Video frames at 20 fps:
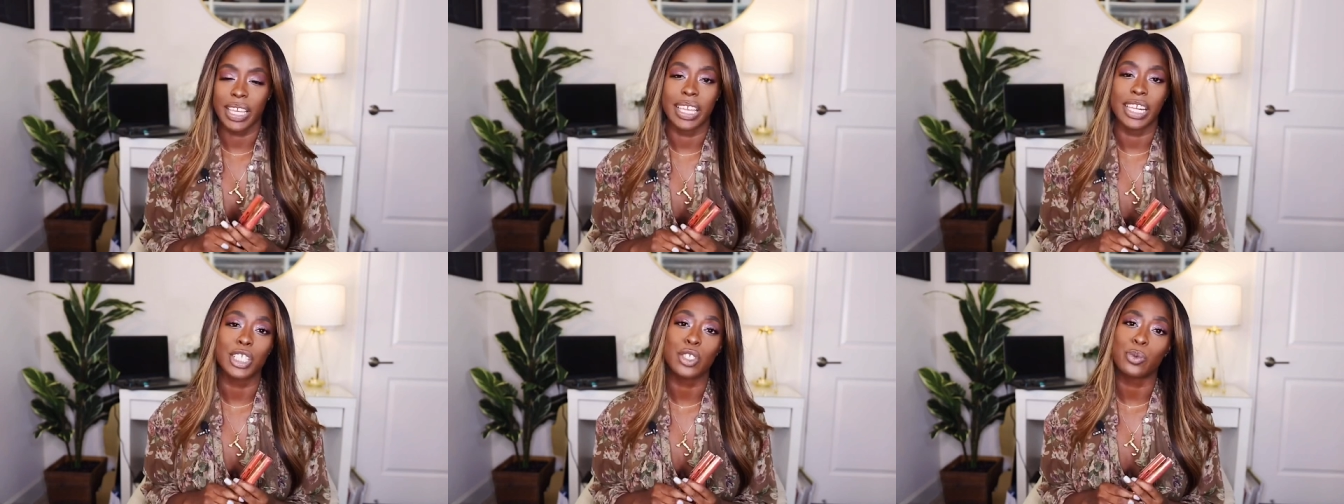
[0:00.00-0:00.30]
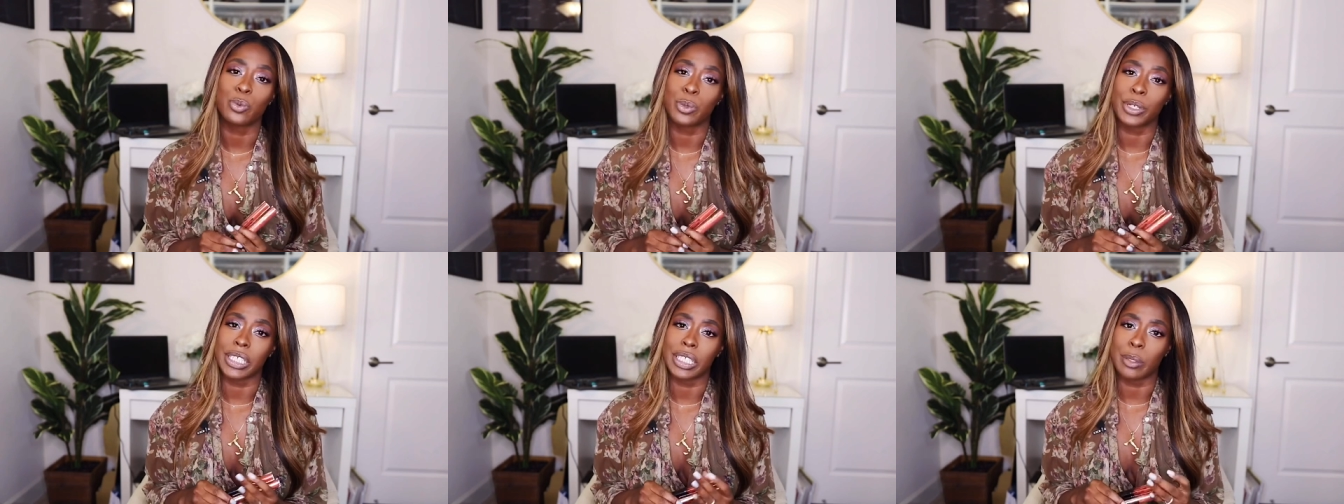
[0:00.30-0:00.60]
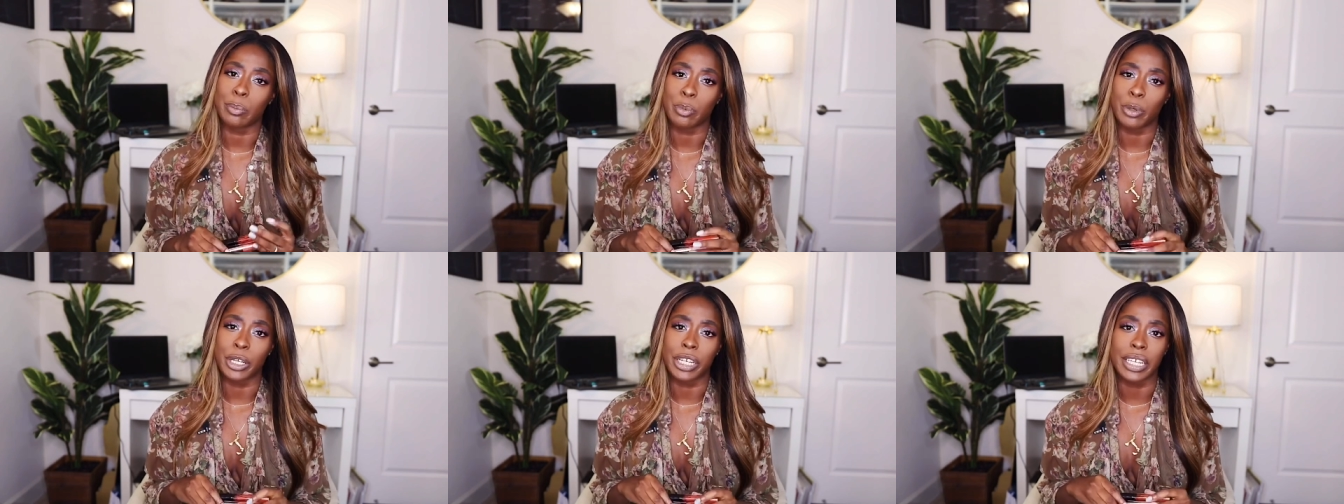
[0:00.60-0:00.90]
and it's
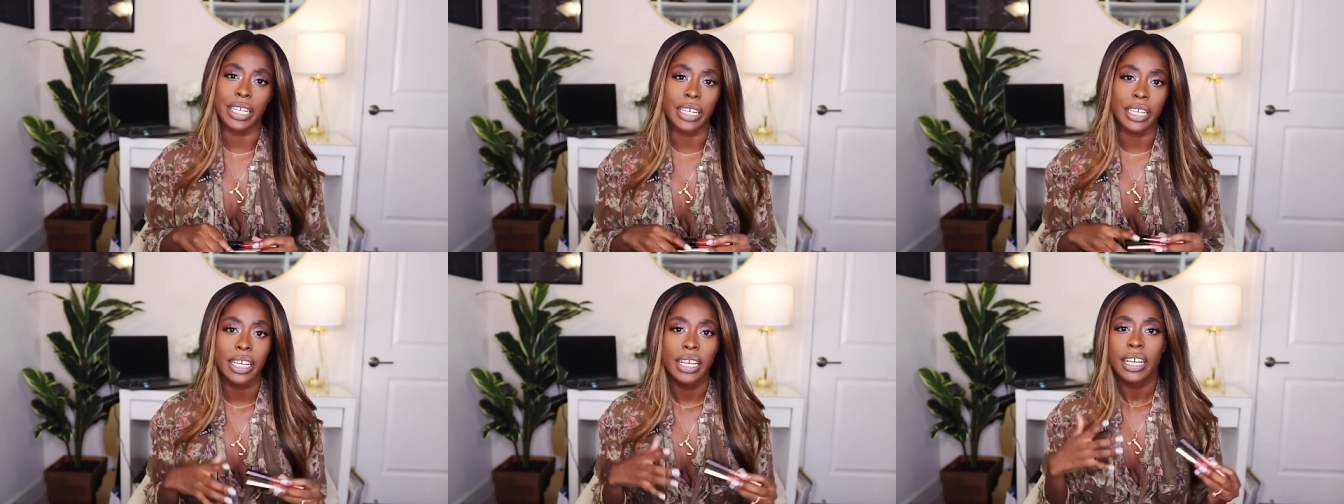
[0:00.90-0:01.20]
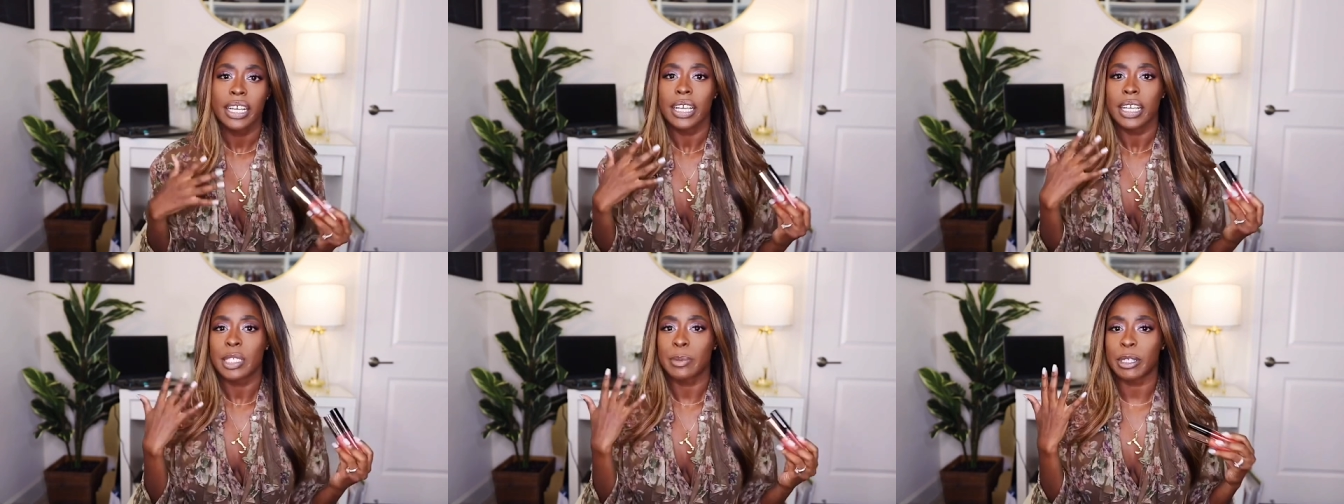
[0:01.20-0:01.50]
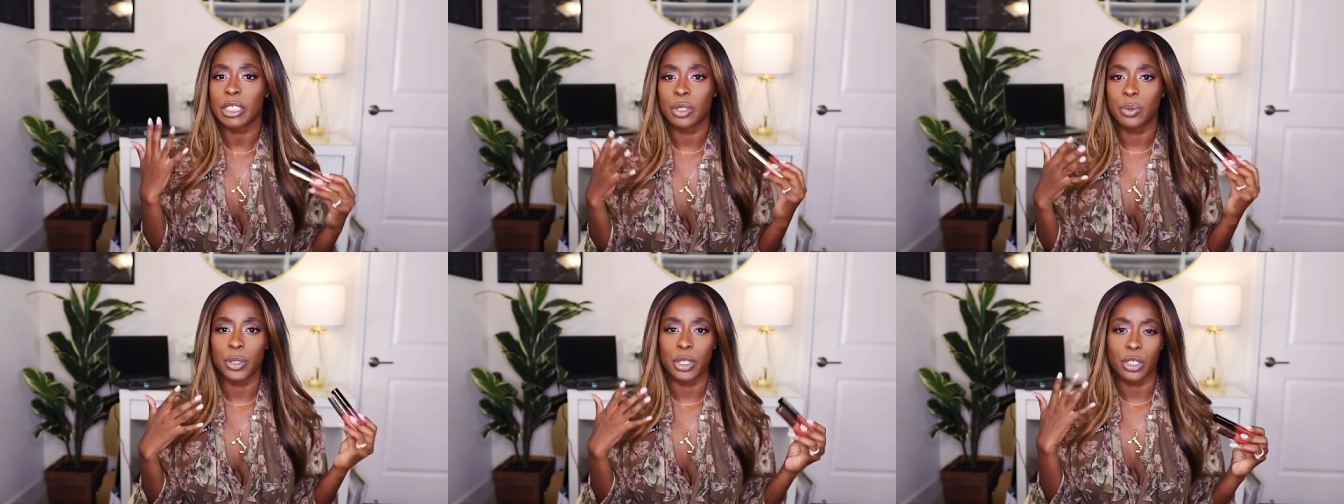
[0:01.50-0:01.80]
really pretty,
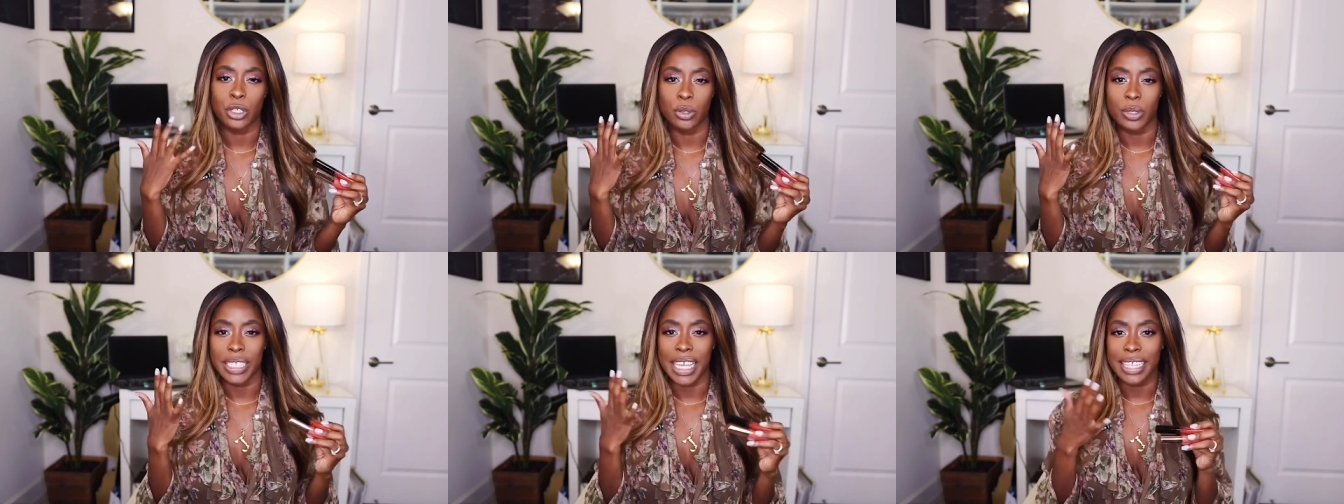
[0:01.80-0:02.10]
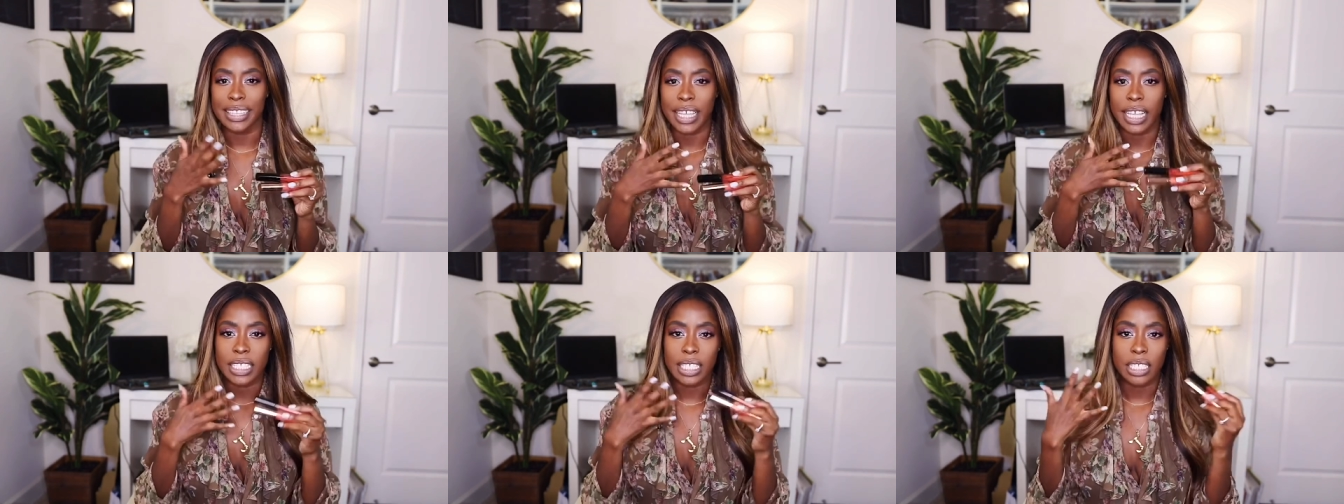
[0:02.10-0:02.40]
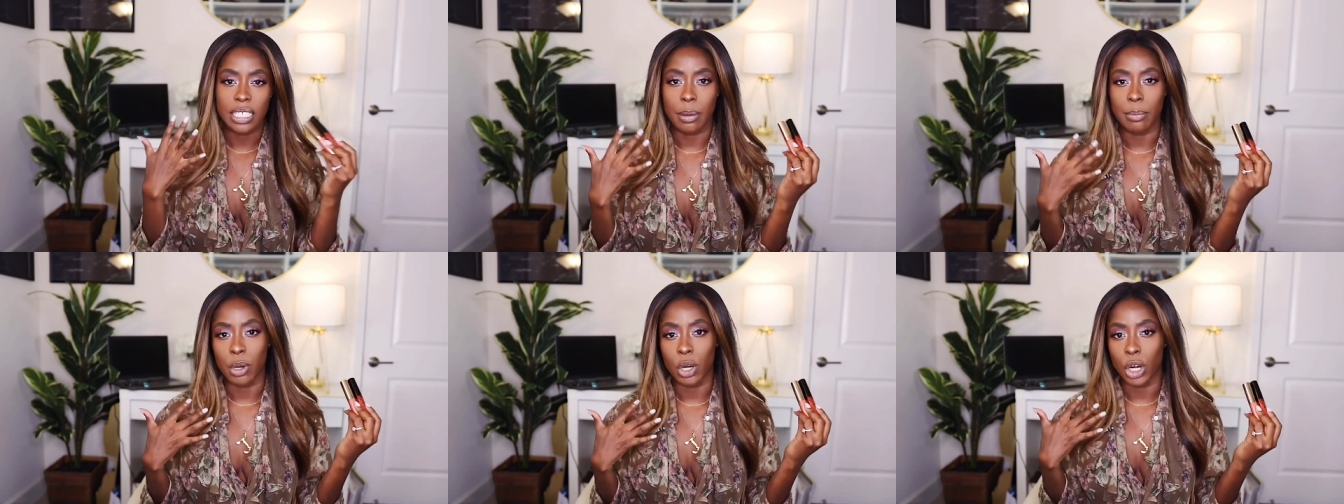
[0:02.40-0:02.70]
especially when you're doing like that
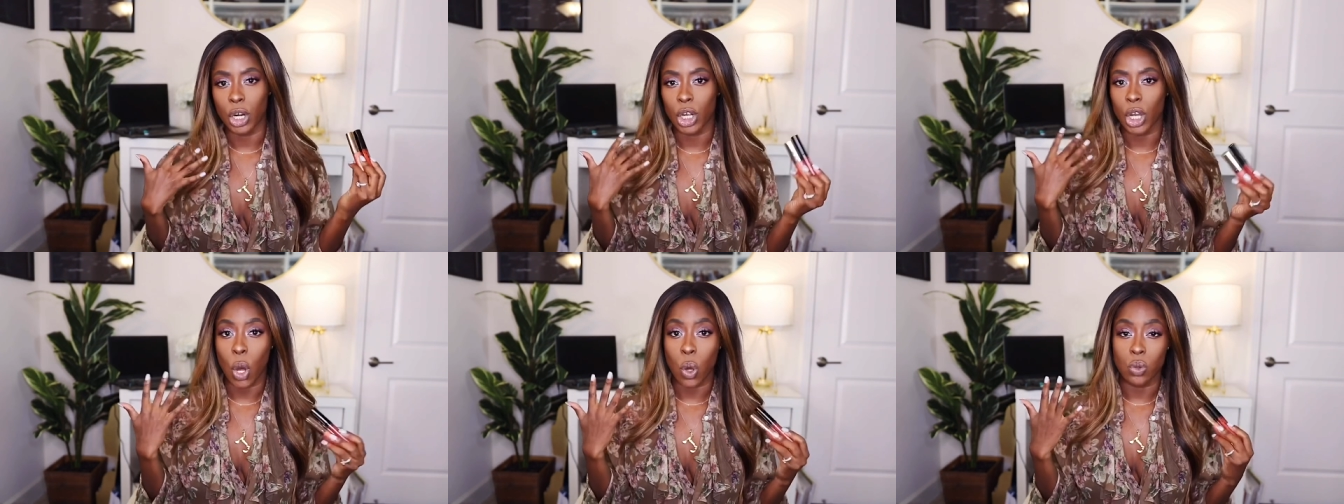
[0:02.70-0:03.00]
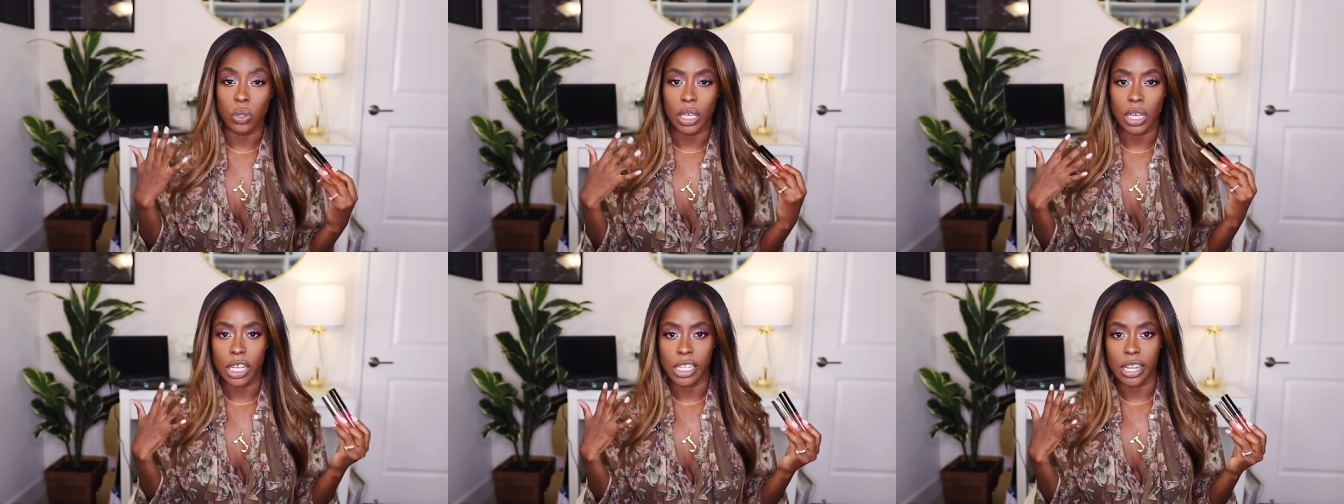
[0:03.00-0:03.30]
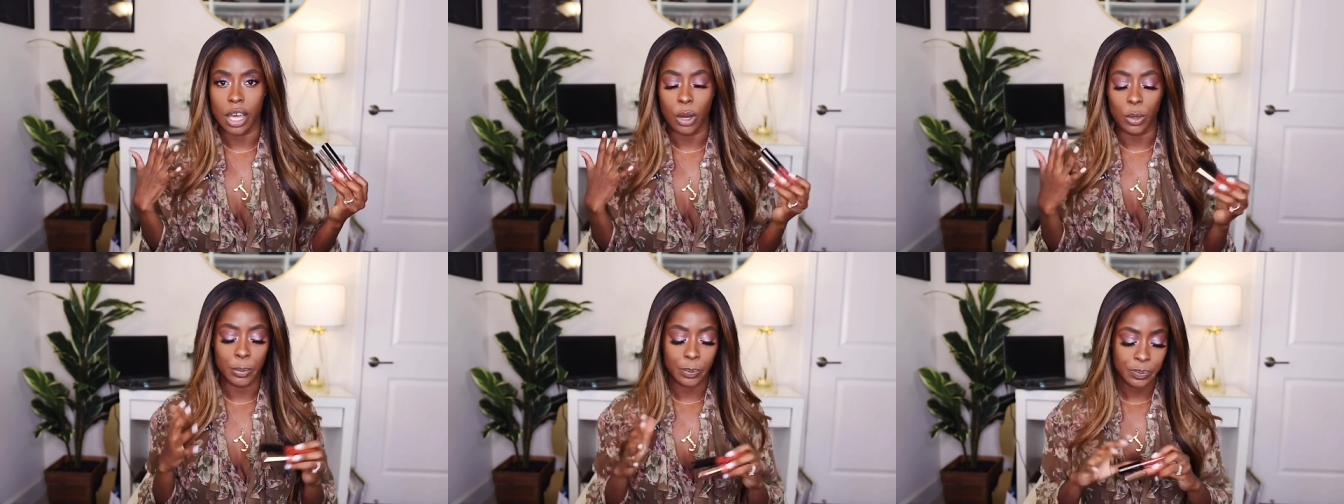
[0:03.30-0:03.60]
summer golden
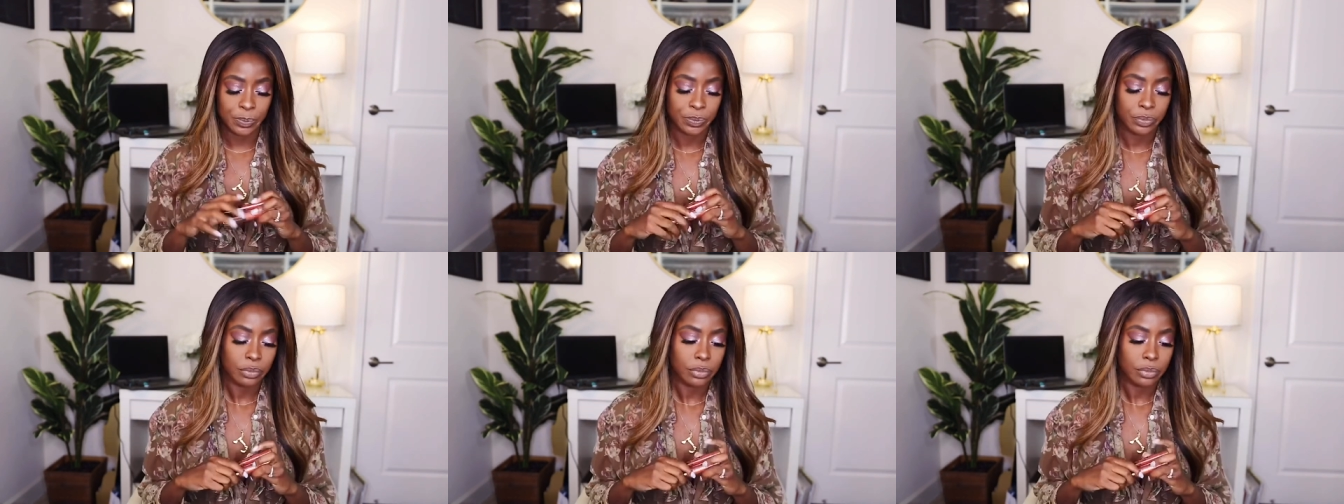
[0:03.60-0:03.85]
glow.